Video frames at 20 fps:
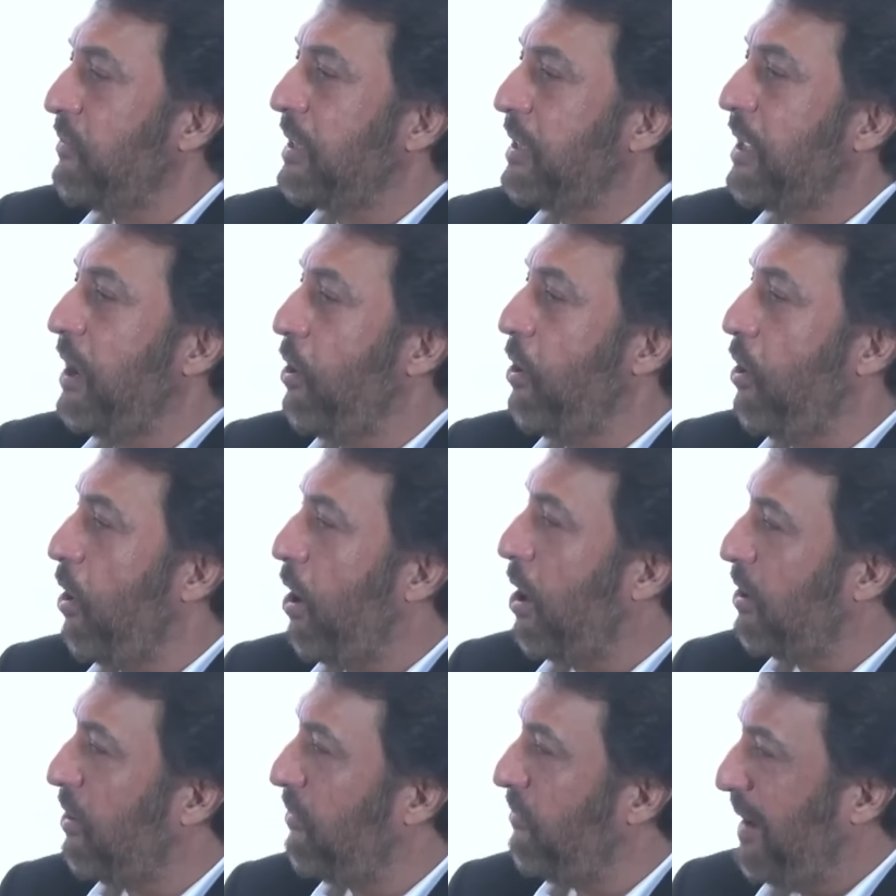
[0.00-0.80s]
with a
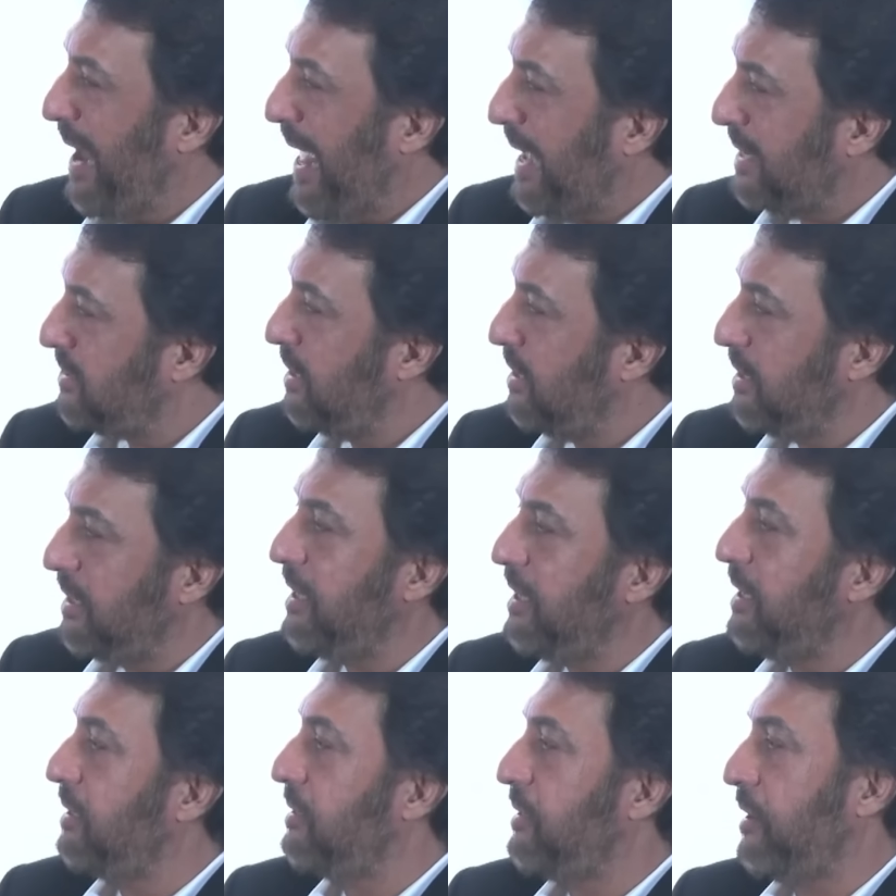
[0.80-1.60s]
lot of
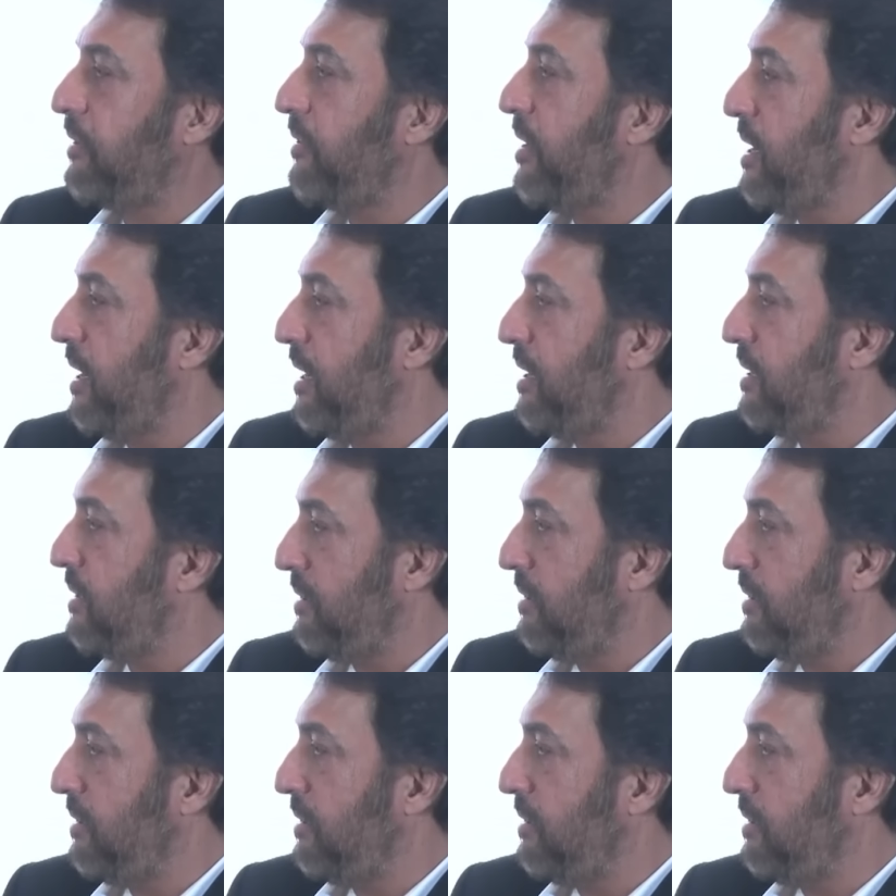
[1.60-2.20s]
laxity in the credit